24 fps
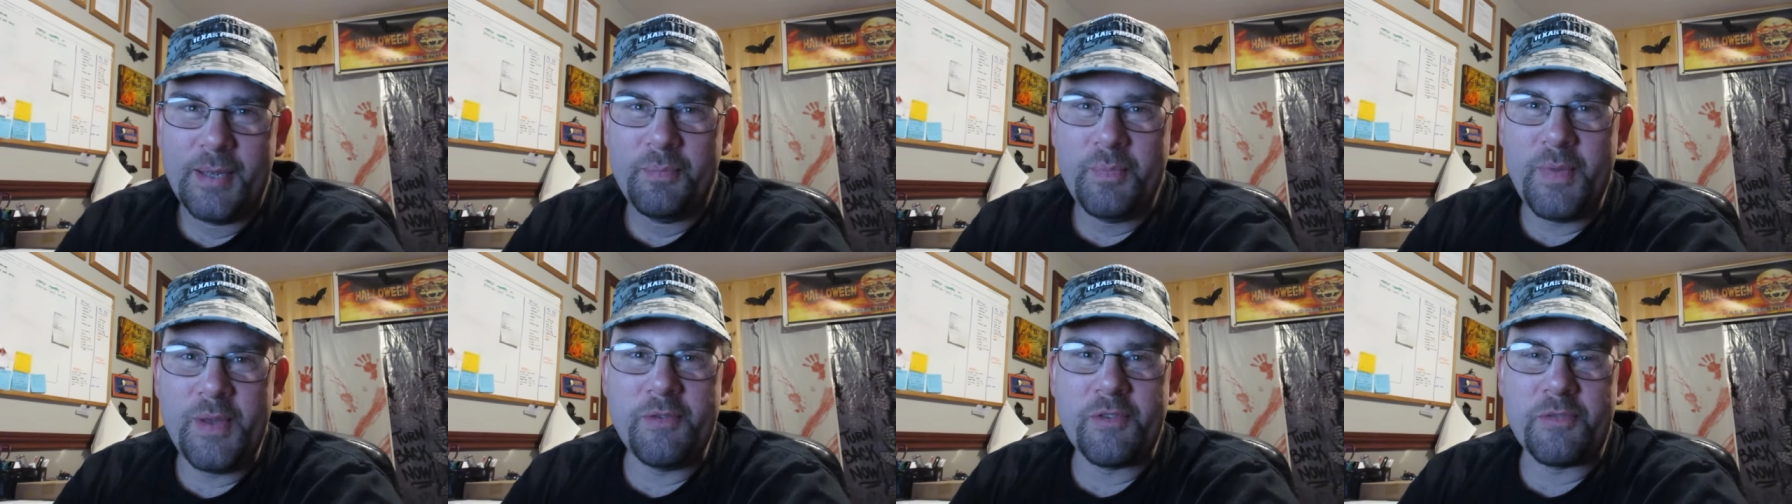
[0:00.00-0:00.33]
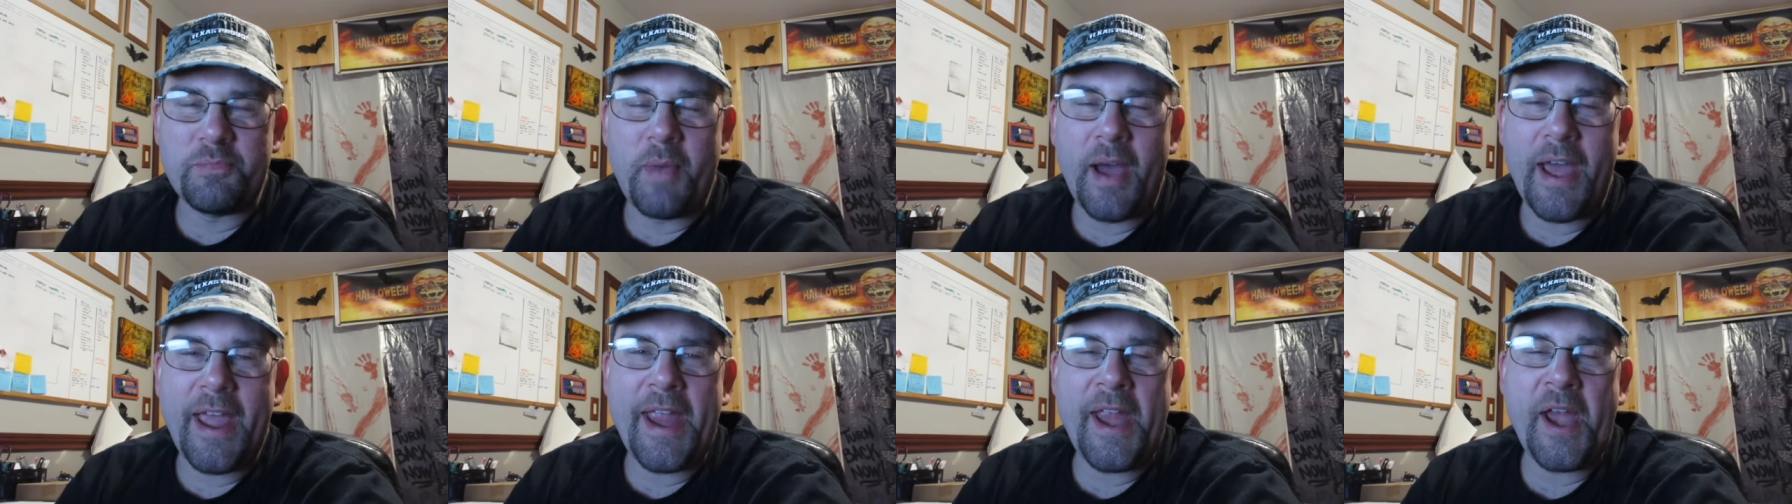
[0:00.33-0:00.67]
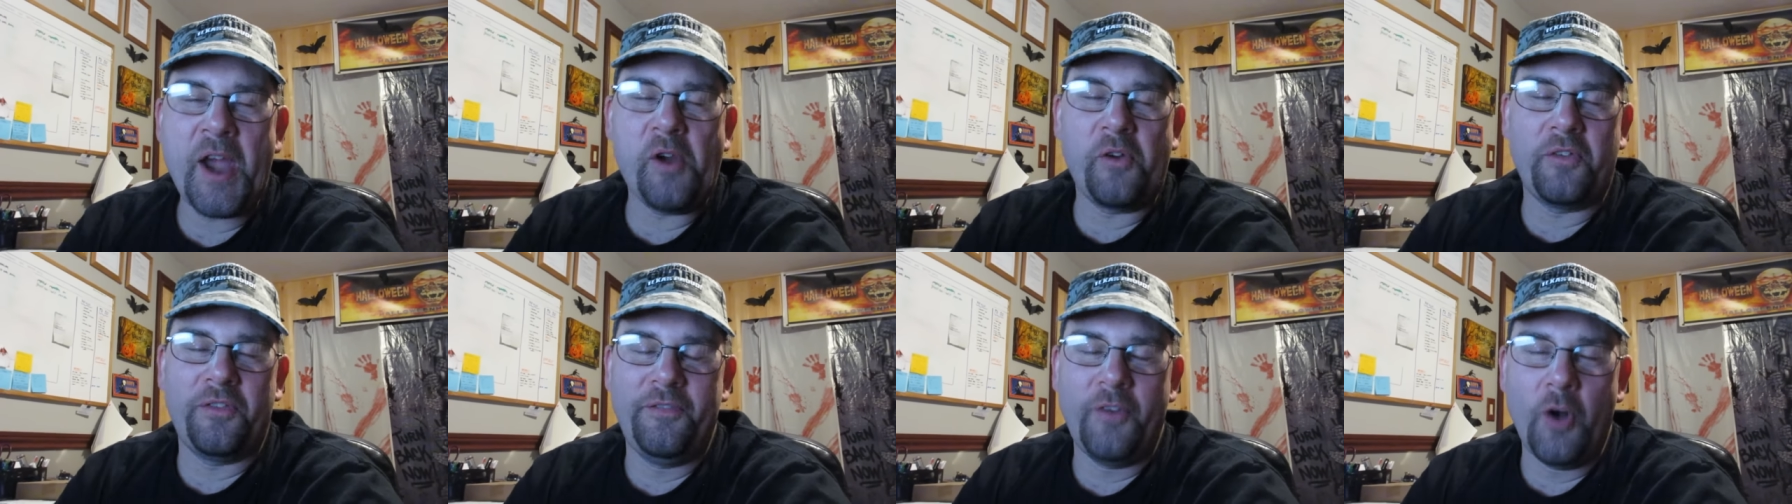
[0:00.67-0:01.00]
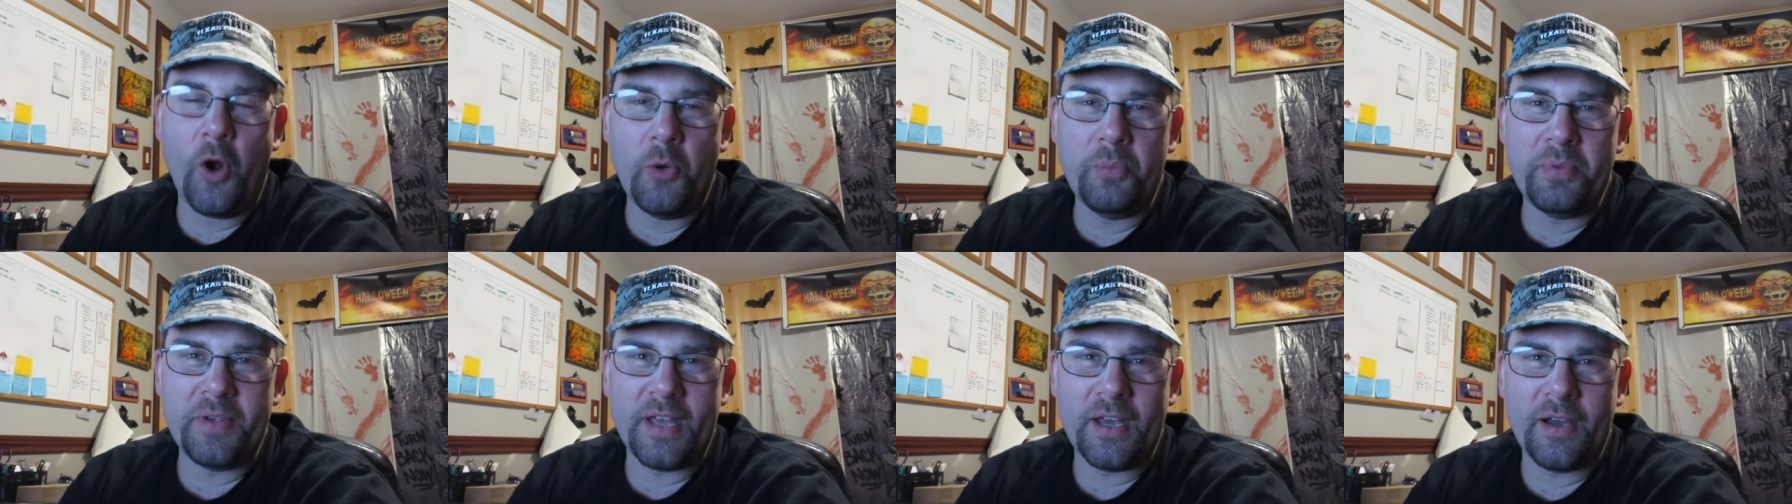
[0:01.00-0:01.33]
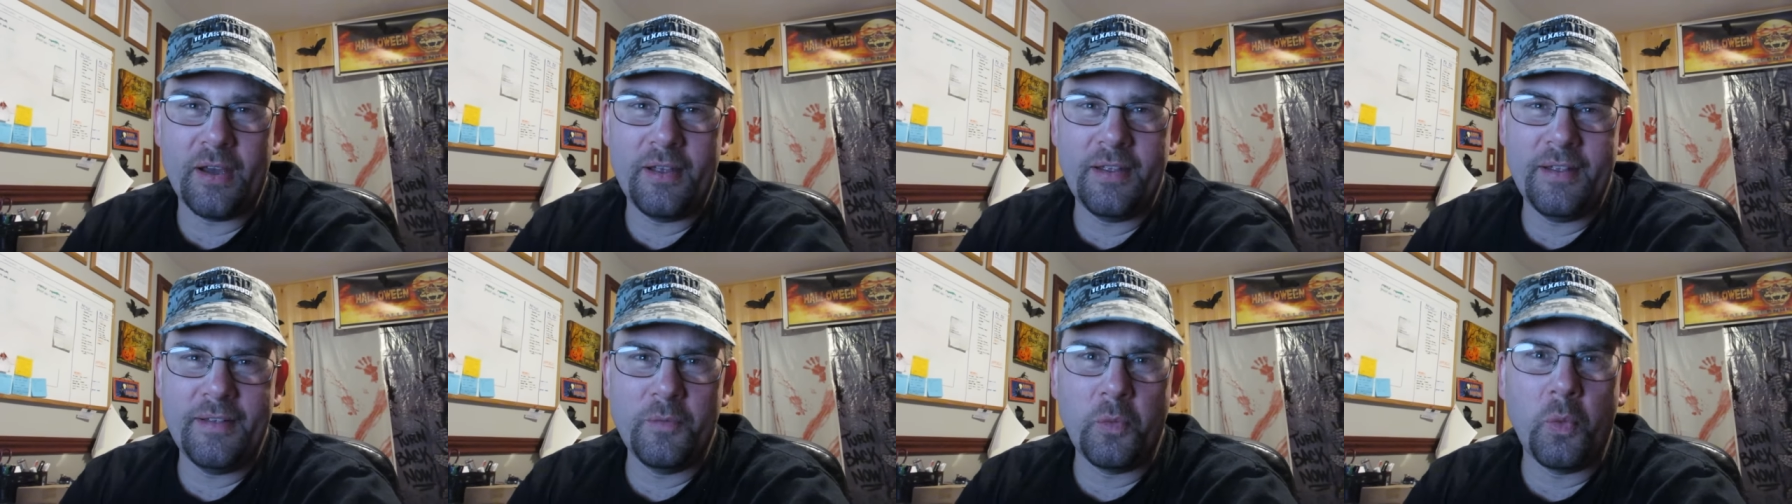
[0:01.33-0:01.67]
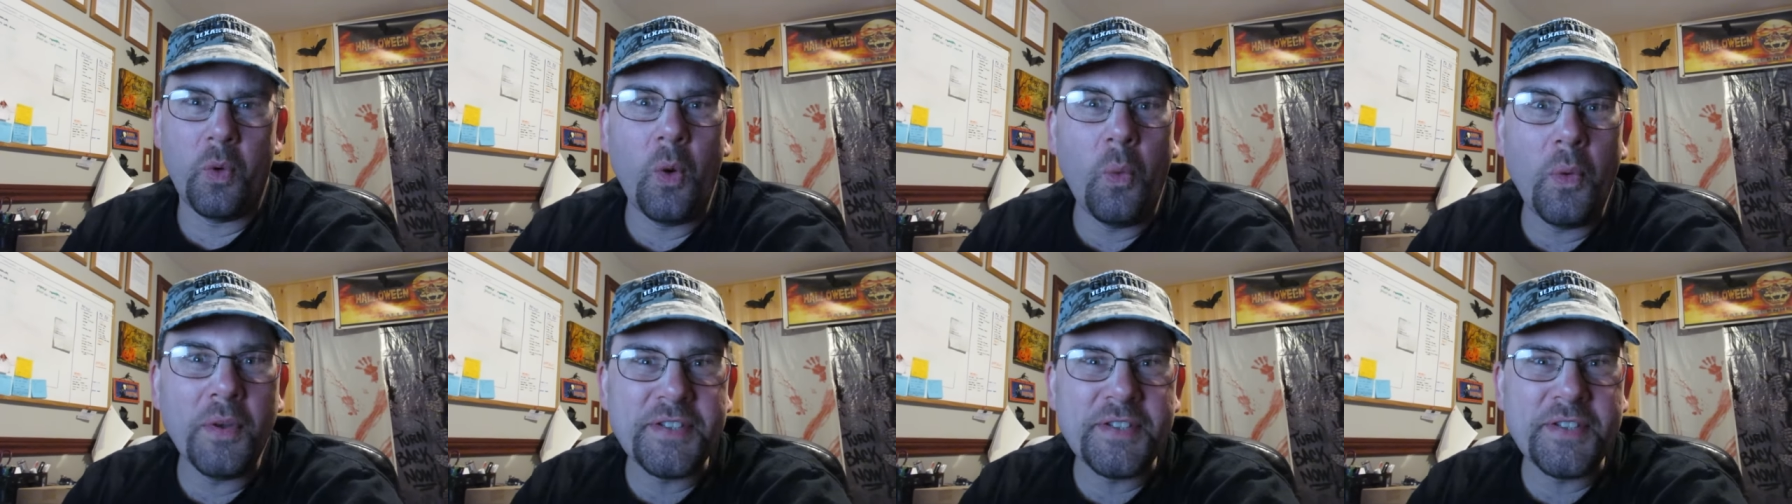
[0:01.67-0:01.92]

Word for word: Me with my hair phobia. Well,